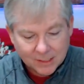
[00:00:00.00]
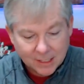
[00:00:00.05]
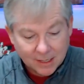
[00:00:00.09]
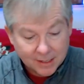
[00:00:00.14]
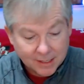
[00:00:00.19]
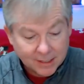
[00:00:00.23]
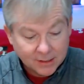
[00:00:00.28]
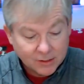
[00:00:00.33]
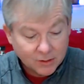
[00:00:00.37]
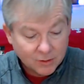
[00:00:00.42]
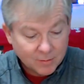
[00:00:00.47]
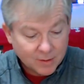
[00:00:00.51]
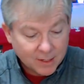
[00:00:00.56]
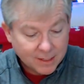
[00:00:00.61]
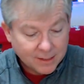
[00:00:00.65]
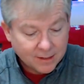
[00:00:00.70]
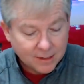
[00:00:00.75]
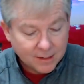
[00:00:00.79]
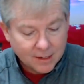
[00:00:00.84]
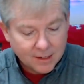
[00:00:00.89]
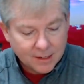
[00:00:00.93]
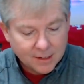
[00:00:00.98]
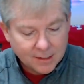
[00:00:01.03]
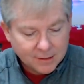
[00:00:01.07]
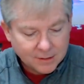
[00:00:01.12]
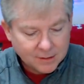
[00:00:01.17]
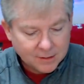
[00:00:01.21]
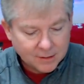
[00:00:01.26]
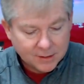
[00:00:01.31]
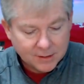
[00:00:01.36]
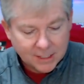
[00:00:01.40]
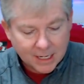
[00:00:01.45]
selling it to me
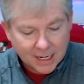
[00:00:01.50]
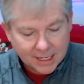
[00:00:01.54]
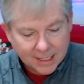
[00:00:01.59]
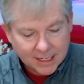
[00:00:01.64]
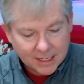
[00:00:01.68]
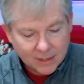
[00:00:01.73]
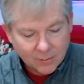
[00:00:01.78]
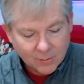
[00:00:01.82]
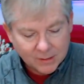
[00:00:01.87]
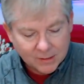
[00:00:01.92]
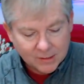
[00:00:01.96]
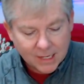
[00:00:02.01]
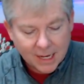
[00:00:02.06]
to kind of get it